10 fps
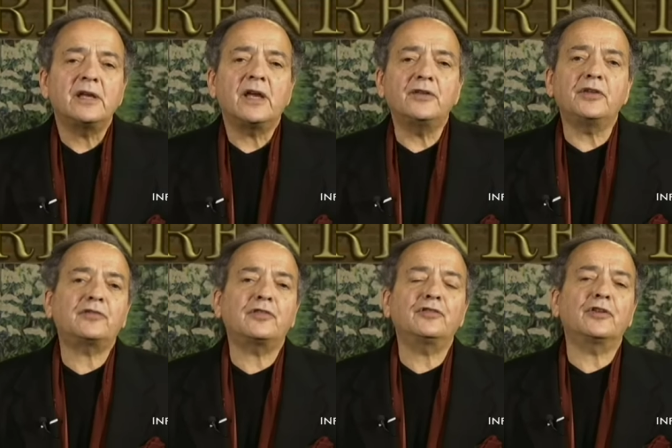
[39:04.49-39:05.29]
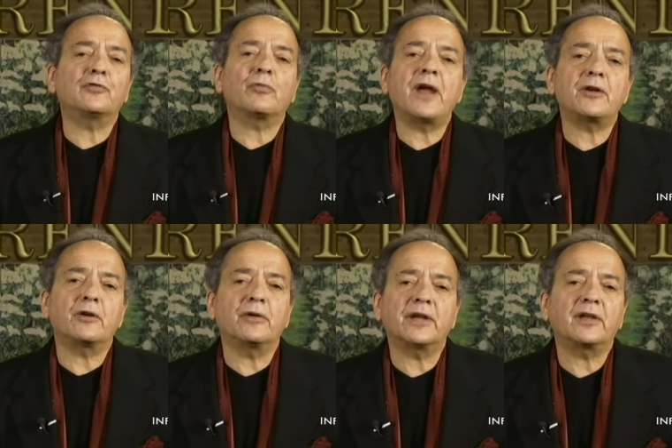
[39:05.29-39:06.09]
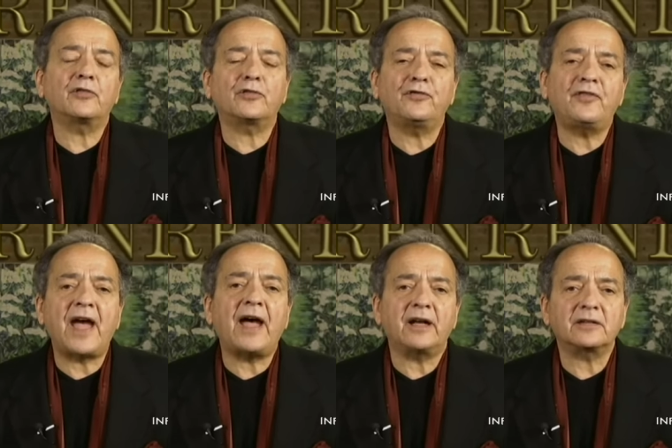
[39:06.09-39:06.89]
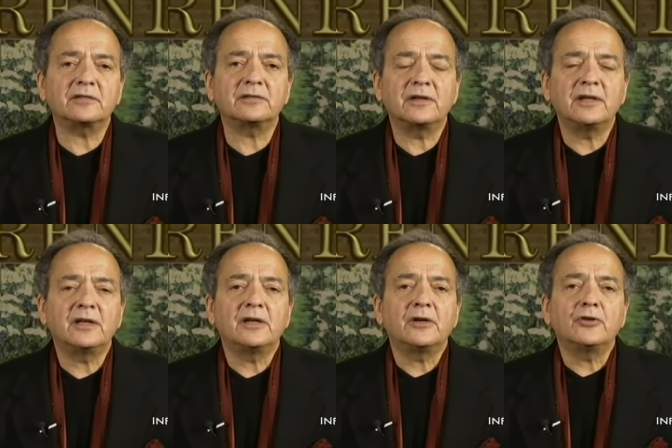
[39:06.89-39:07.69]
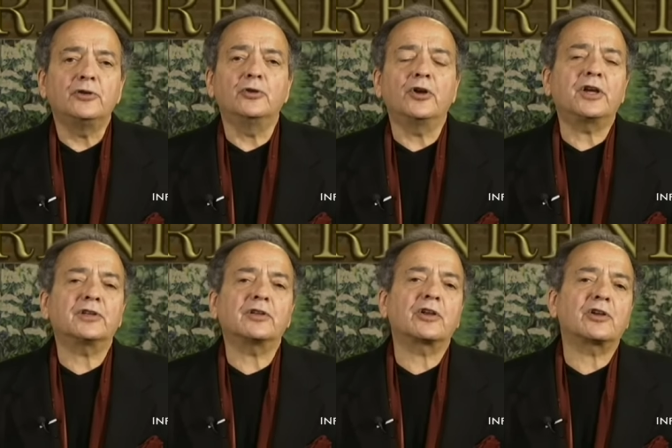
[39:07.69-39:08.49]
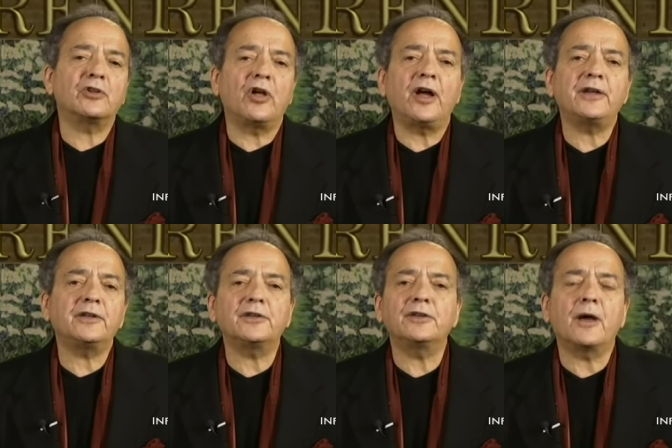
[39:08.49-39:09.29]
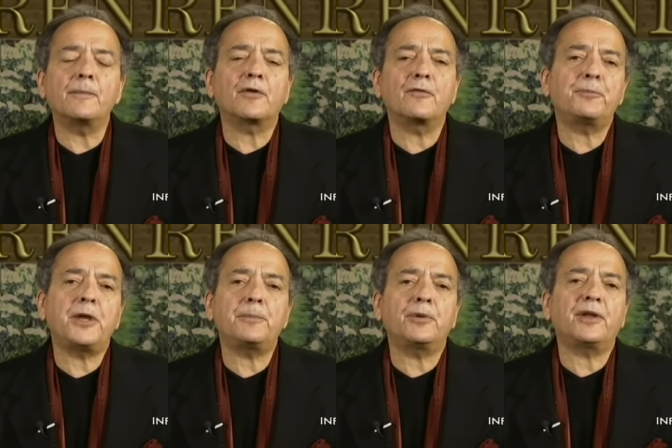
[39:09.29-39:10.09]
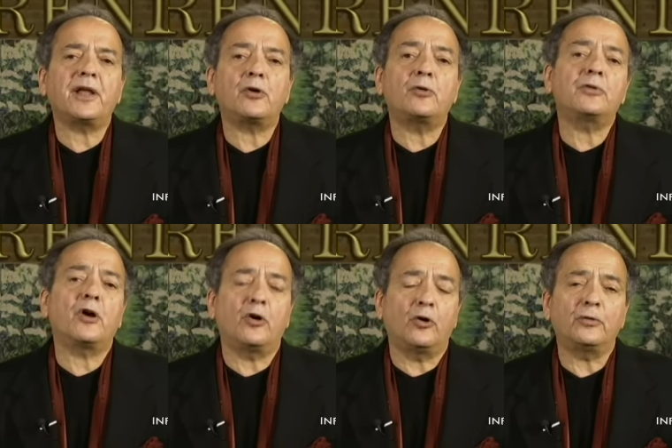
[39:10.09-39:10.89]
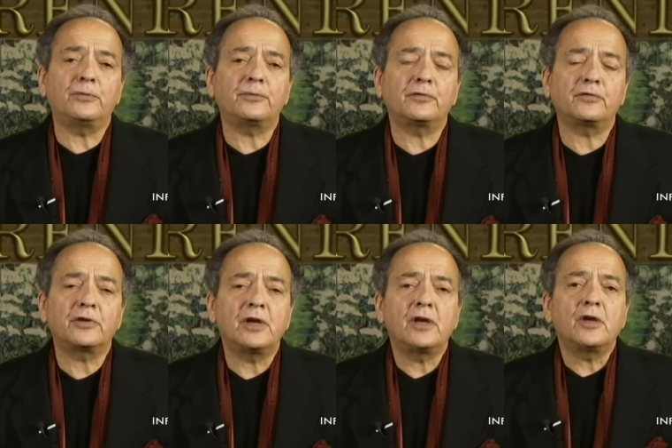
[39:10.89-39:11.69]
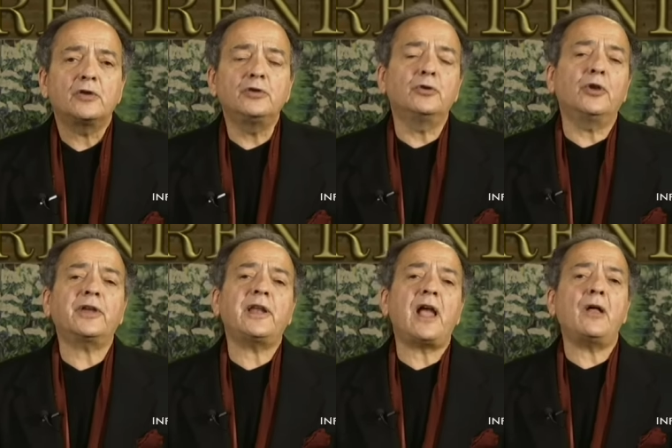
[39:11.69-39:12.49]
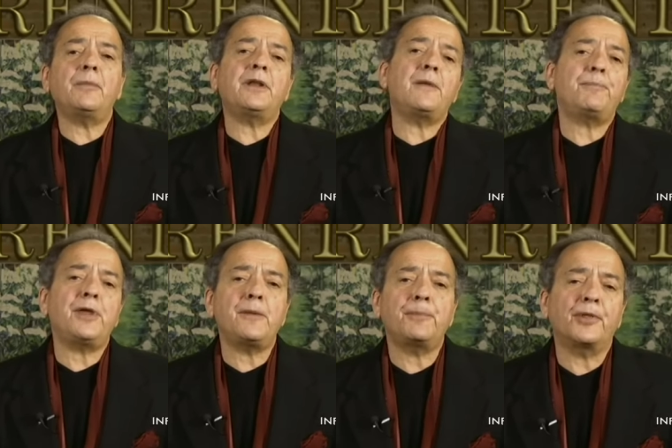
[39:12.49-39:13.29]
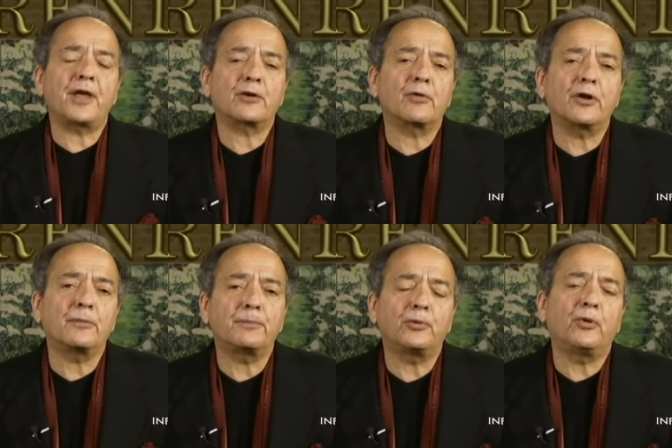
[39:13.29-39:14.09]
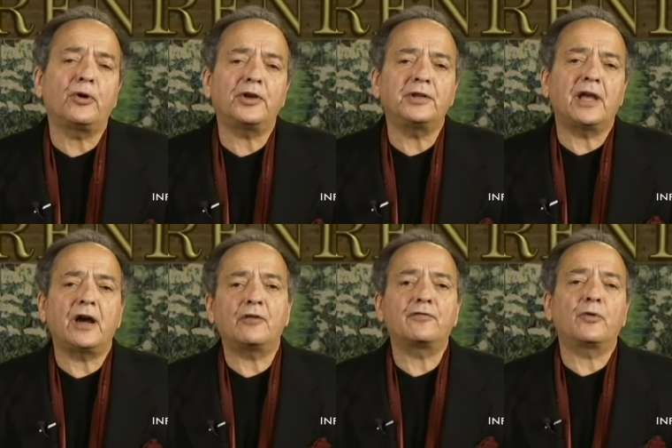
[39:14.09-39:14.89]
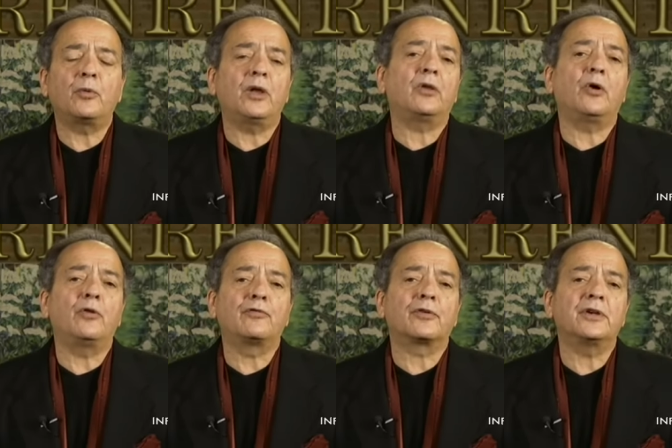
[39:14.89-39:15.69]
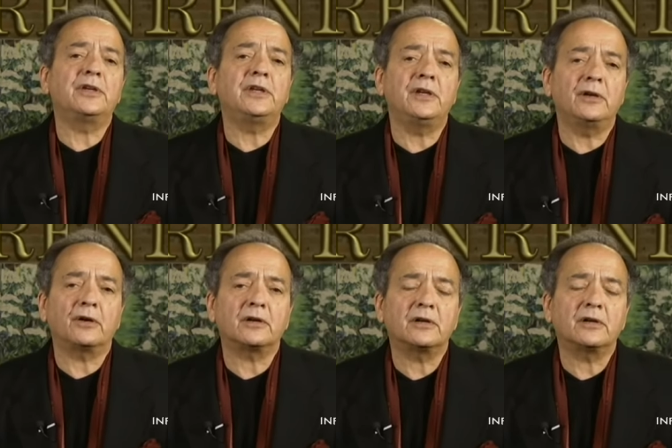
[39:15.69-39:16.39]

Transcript: And this isn't rhetoric, it's fact. You look at the decline in the number of people that own homes. You look at how many people that are unemployed now for well over a year.